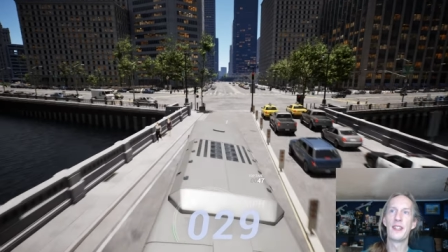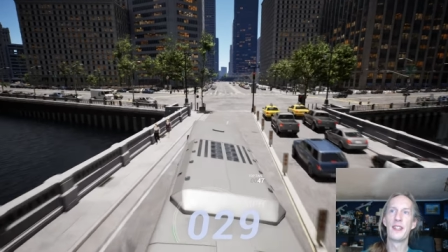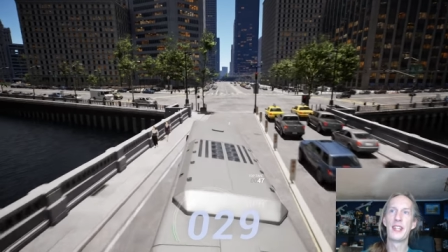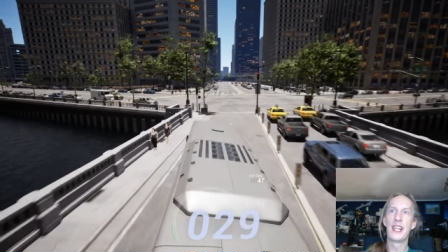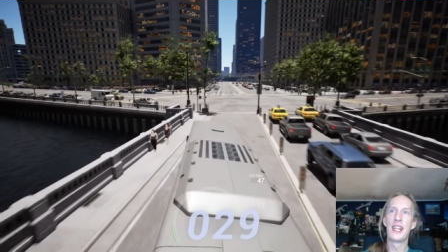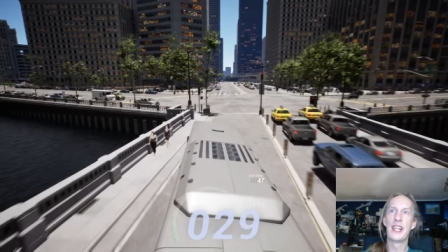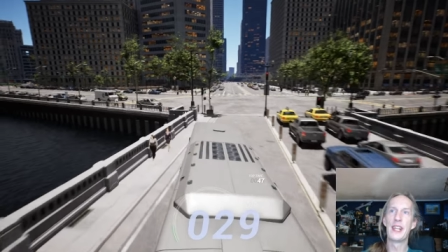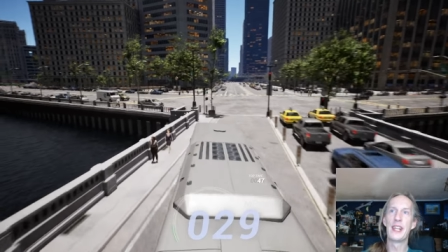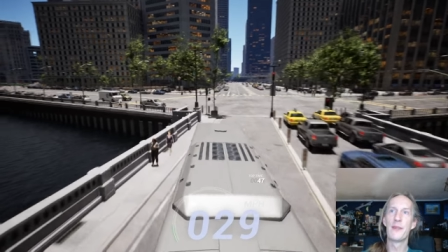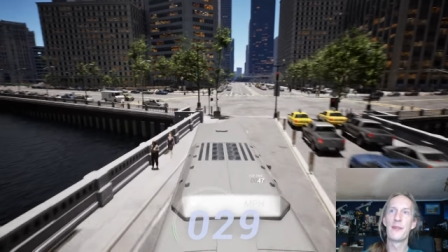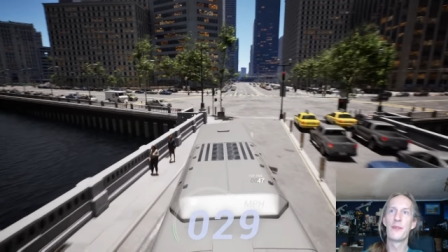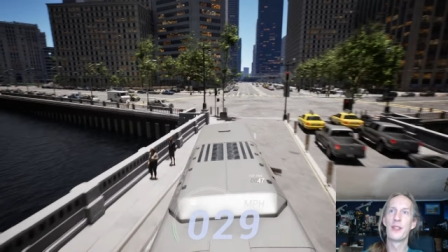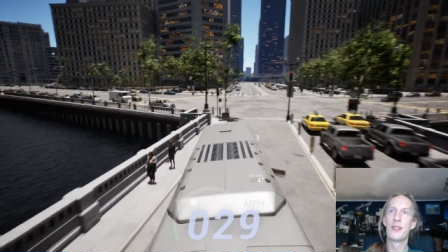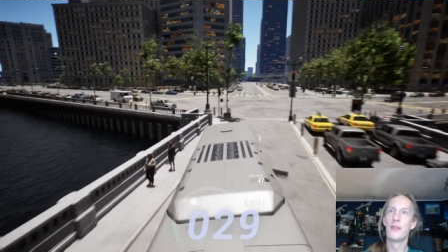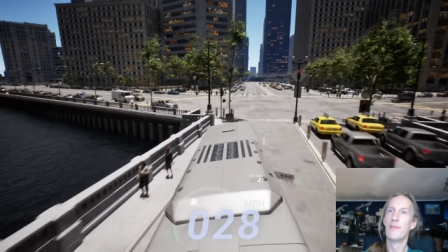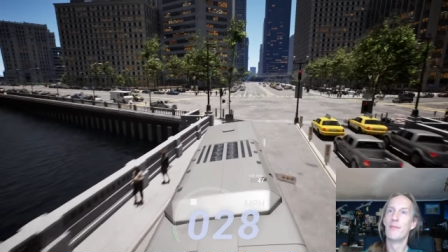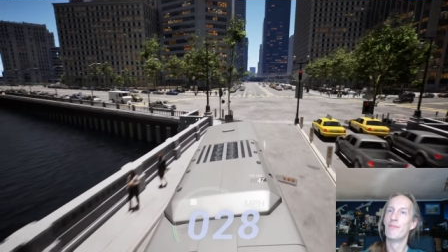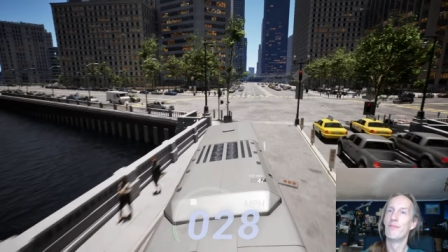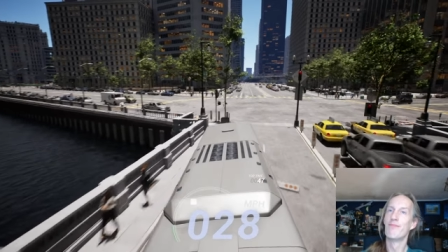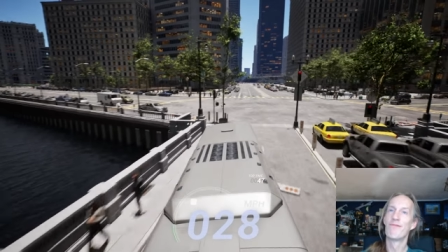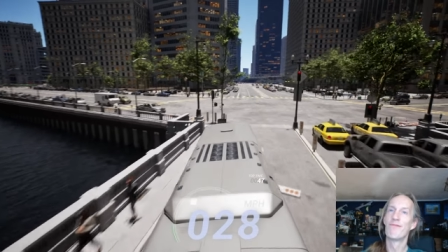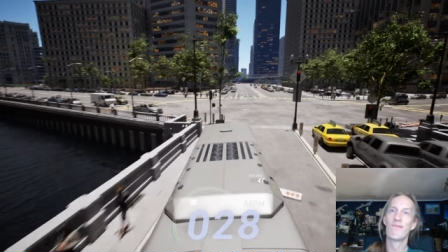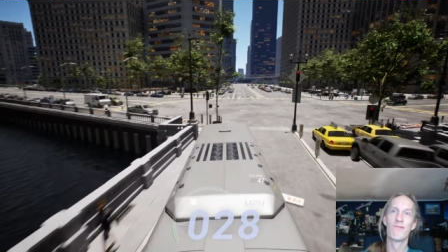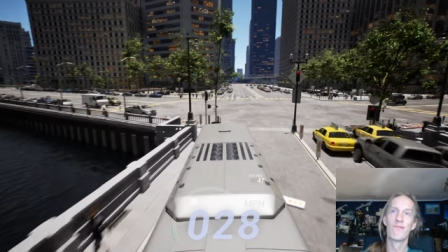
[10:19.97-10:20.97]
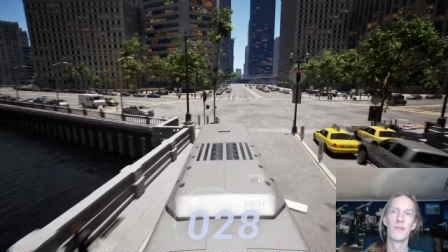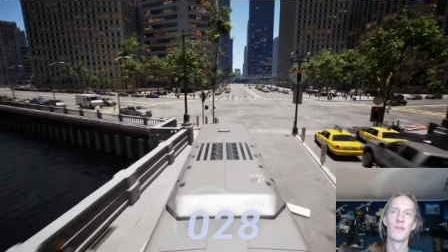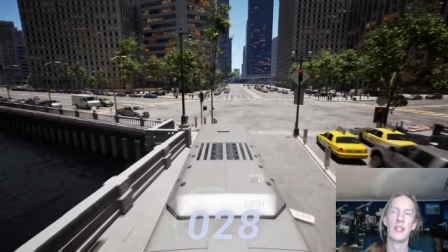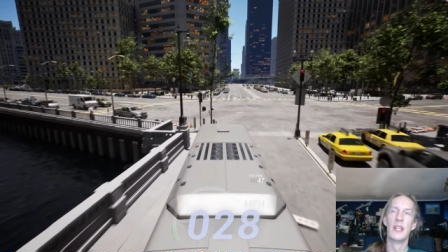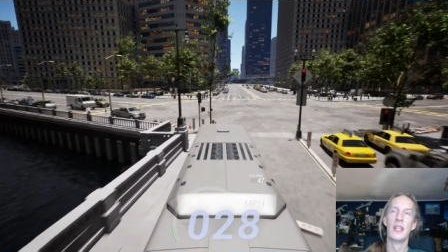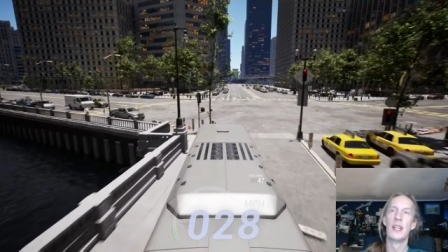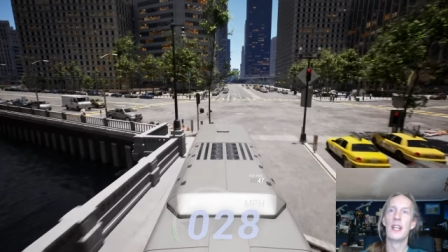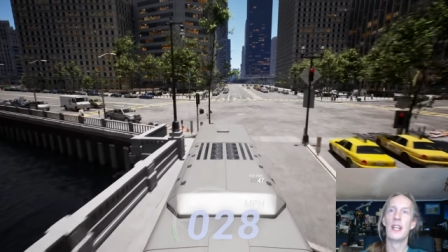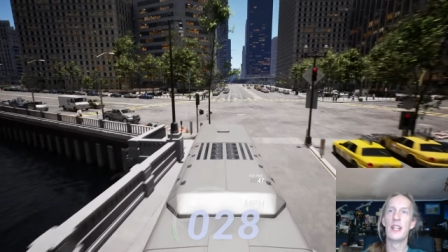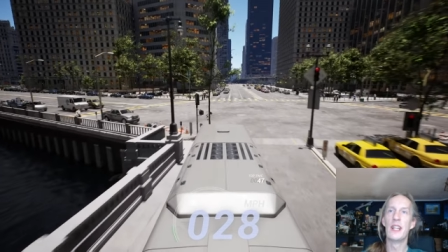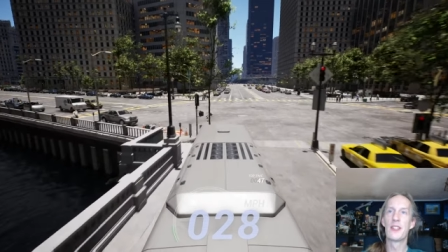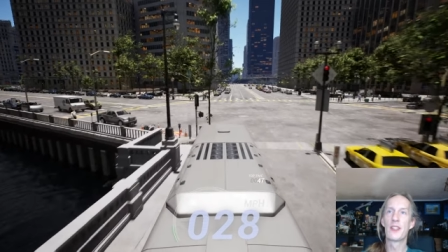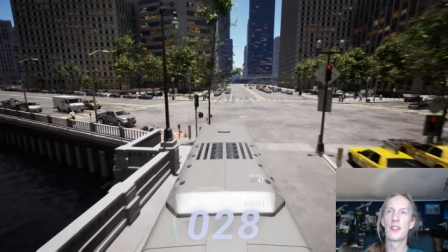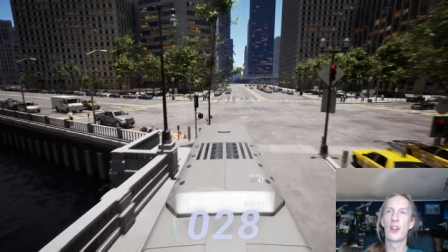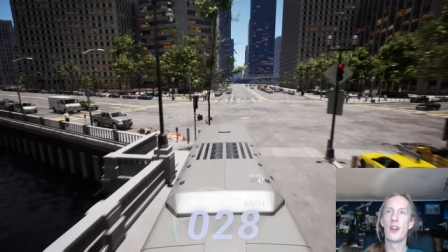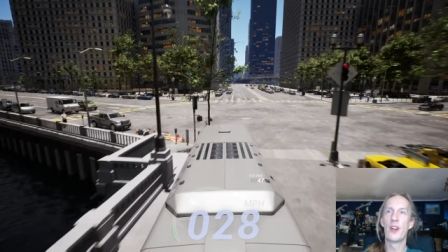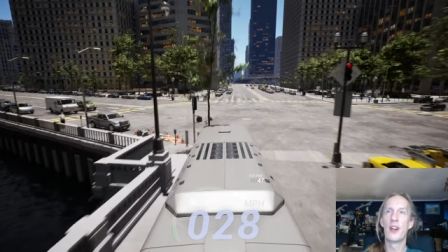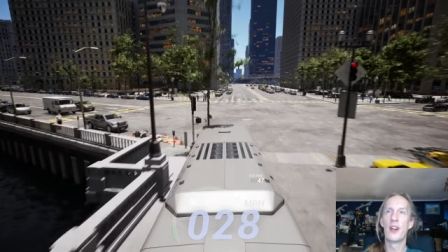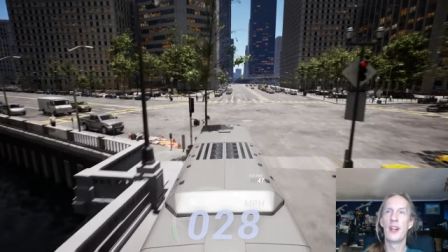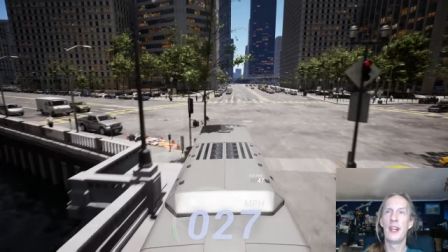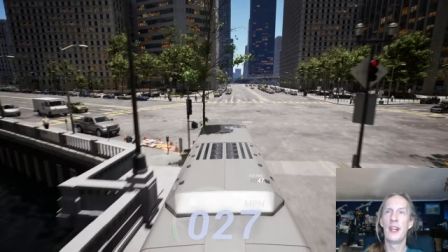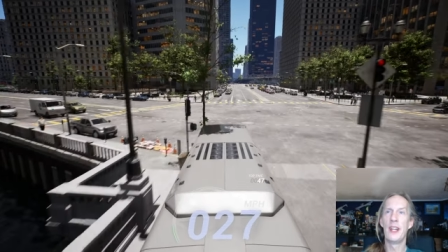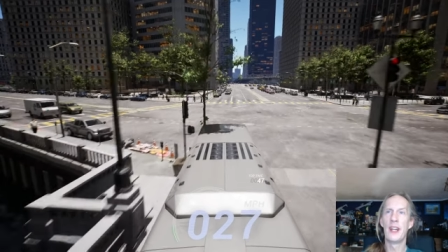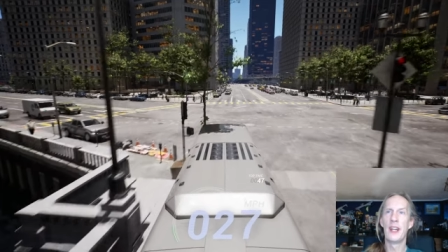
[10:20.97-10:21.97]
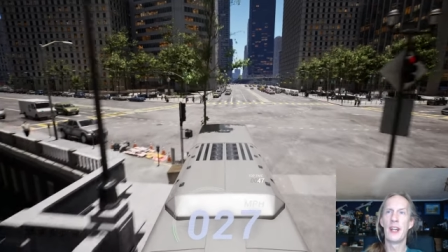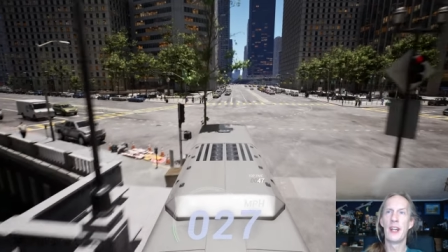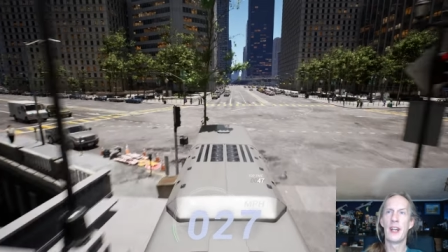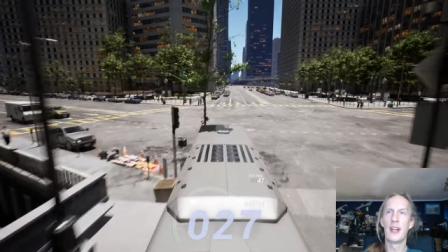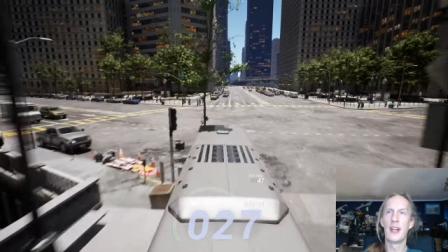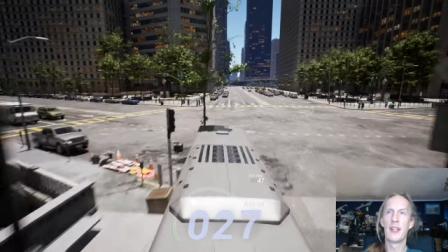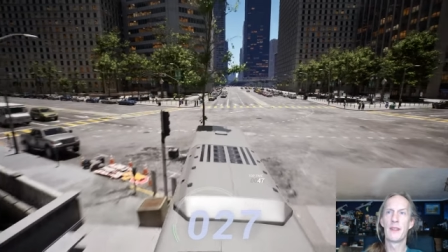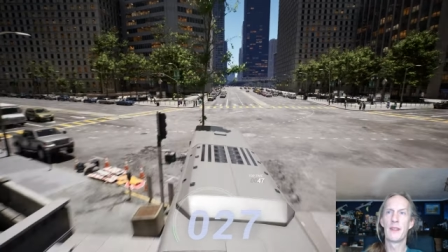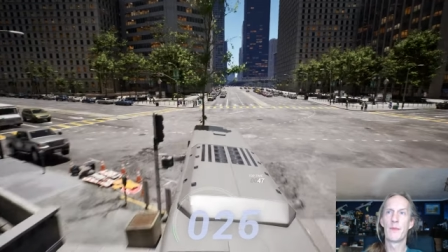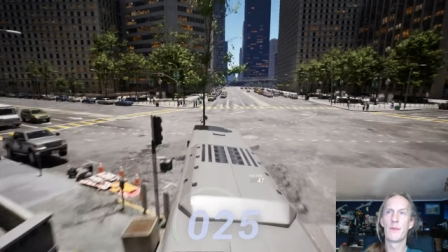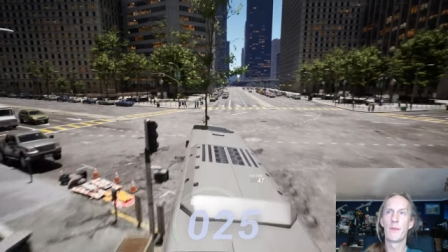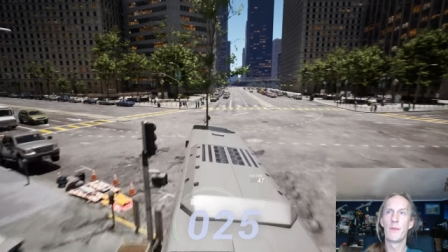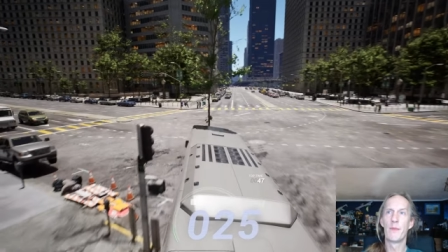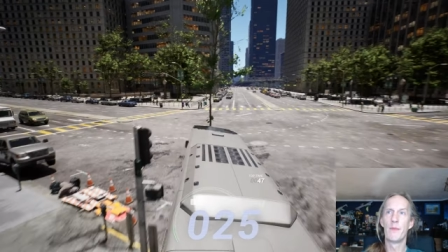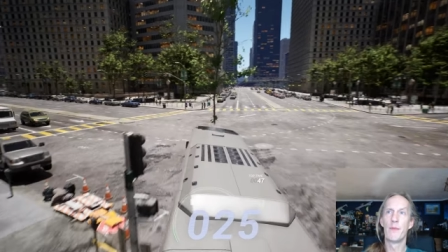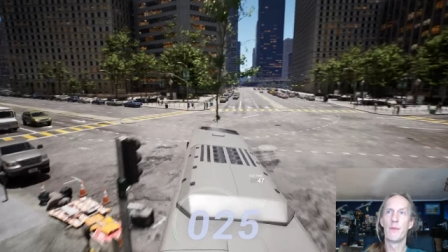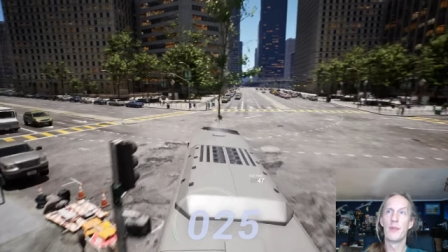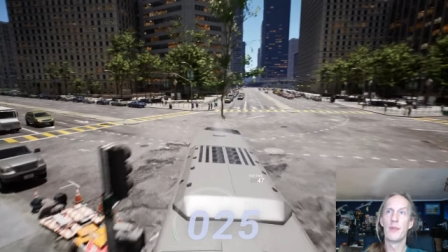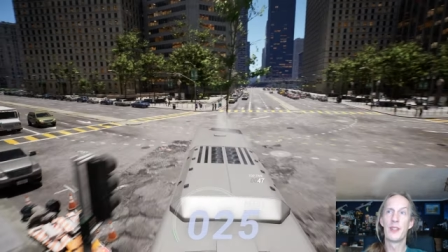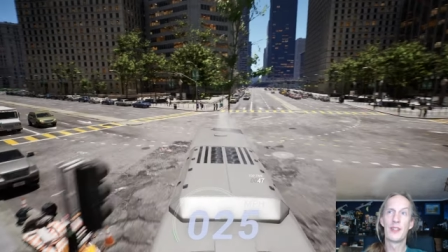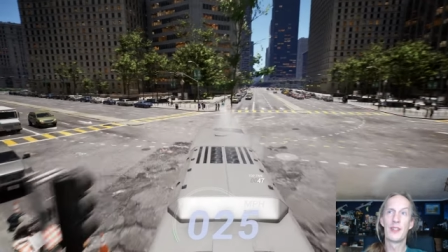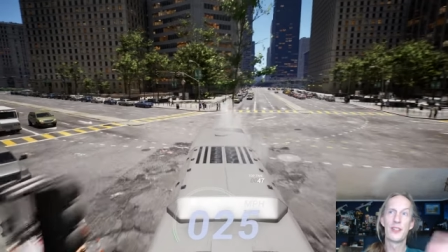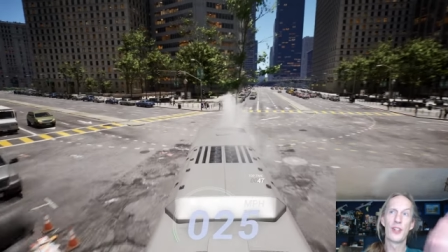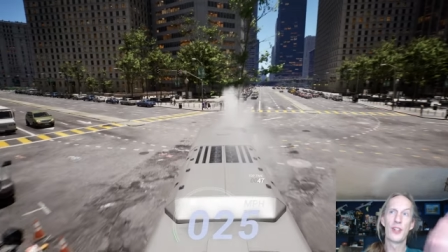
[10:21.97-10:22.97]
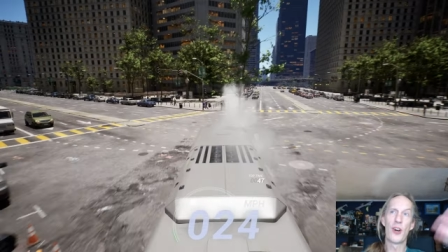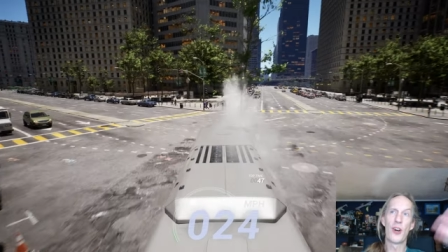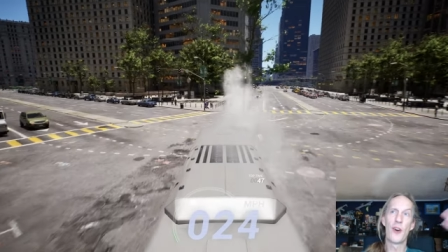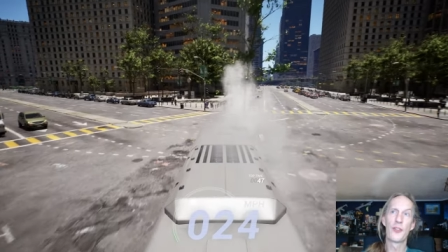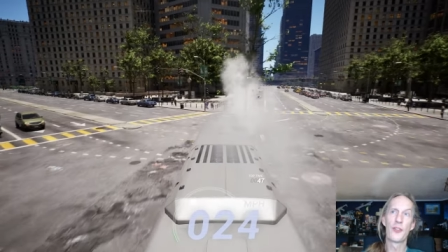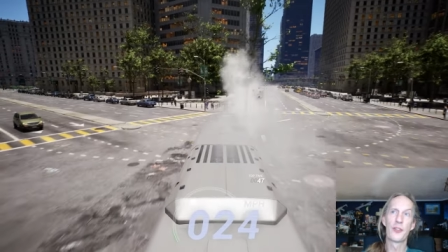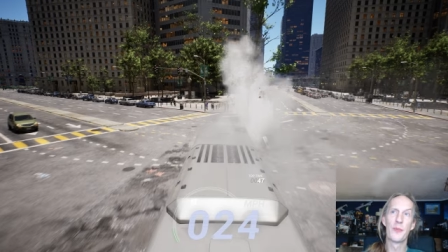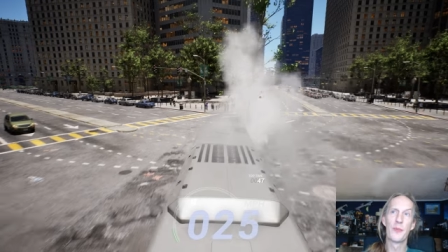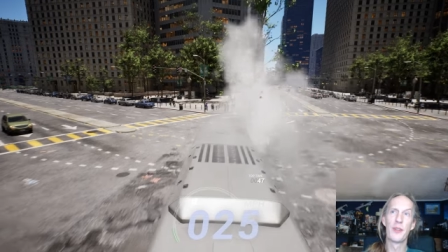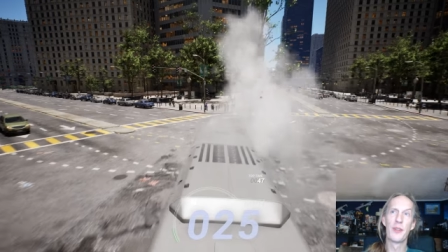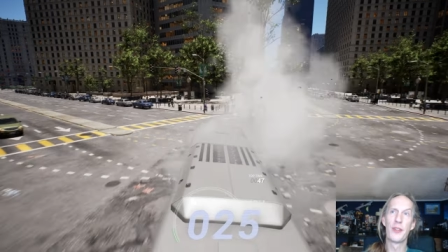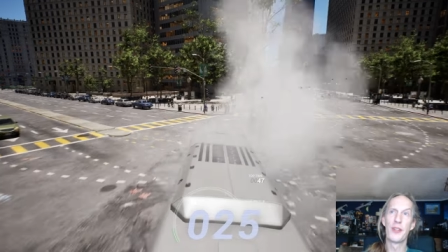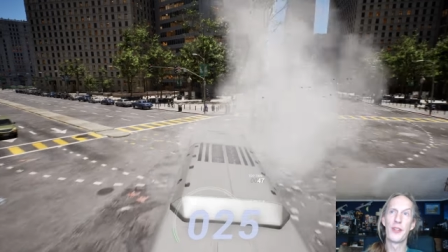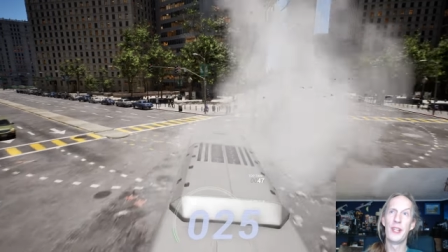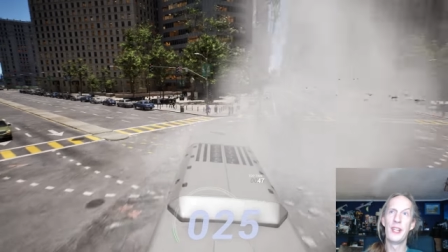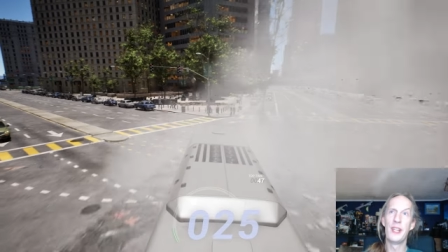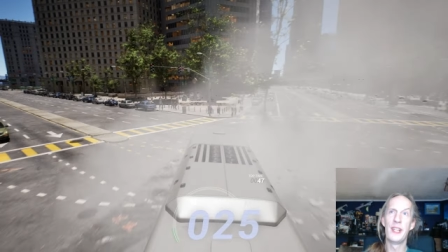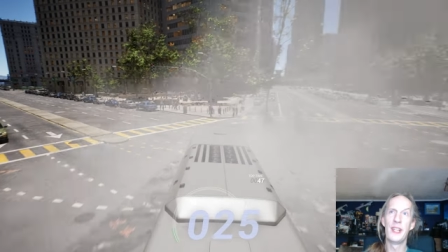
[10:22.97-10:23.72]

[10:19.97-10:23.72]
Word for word: gibbed, it's a uh, this is ultimately